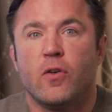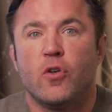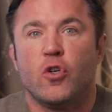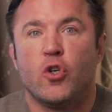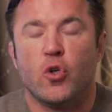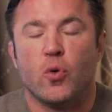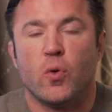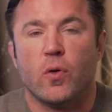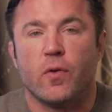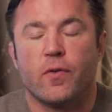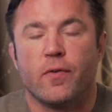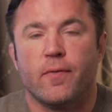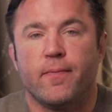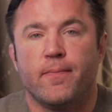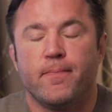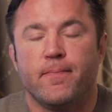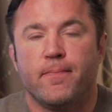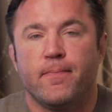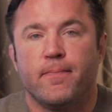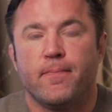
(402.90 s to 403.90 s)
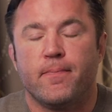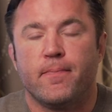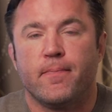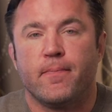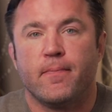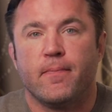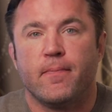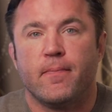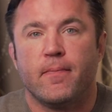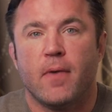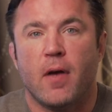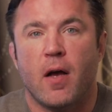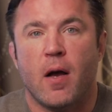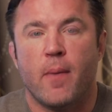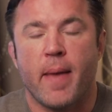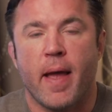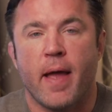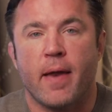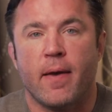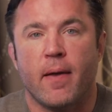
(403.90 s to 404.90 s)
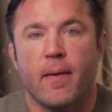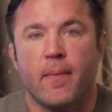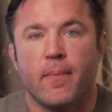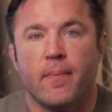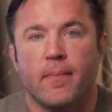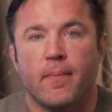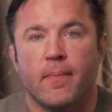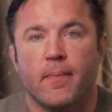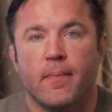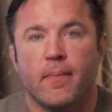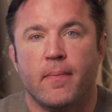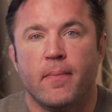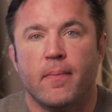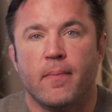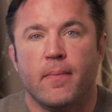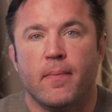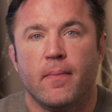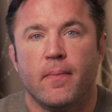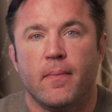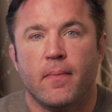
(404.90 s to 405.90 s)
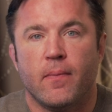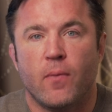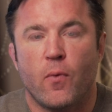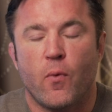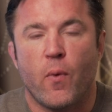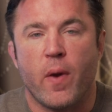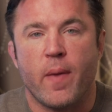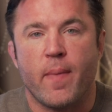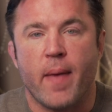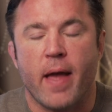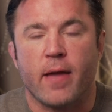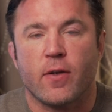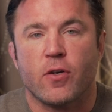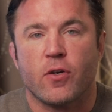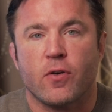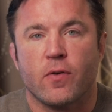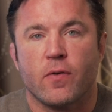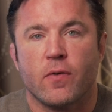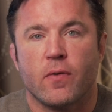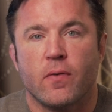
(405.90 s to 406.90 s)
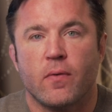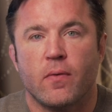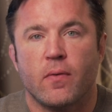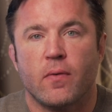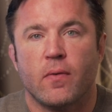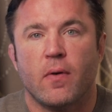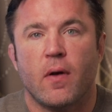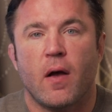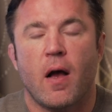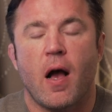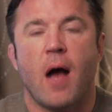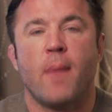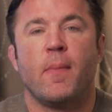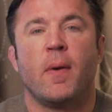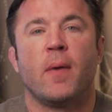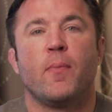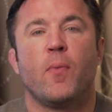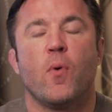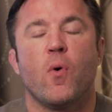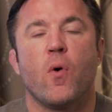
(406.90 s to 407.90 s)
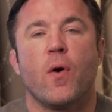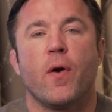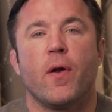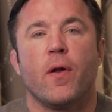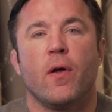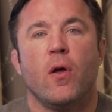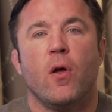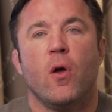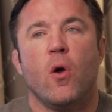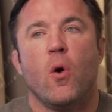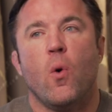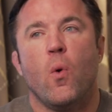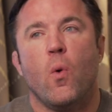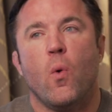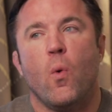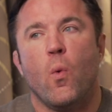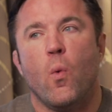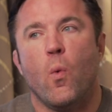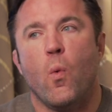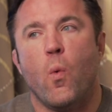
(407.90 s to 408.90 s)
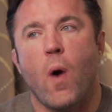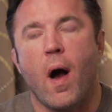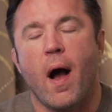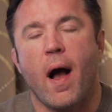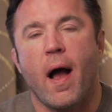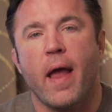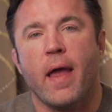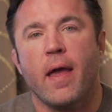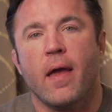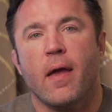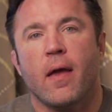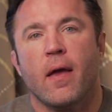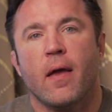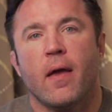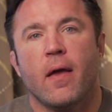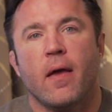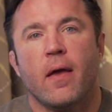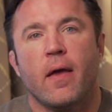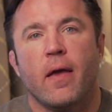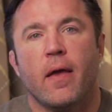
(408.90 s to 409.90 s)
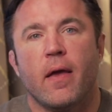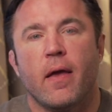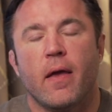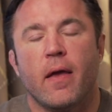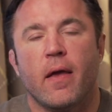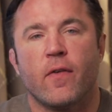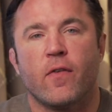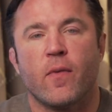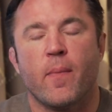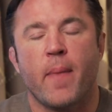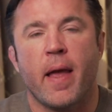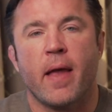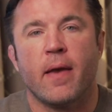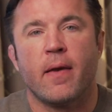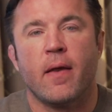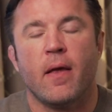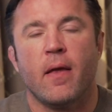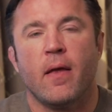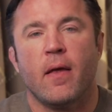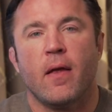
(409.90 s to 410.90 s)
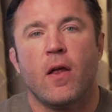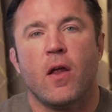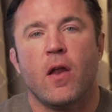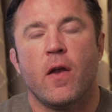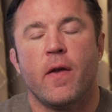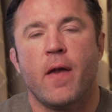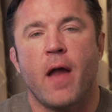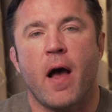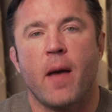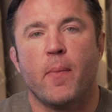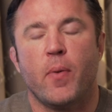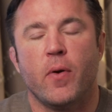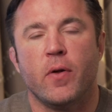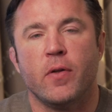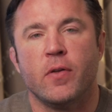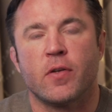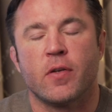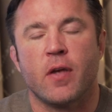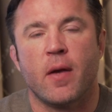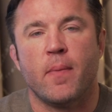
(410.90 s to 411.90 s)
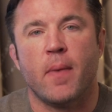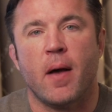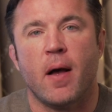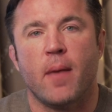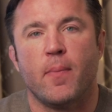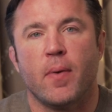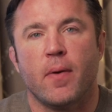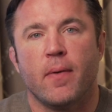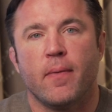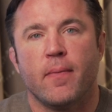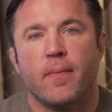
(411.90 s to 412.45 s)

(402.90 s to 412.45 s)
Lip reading: Jules, Amanda, rematch. I'm on board. Why is Amanda not putting something up?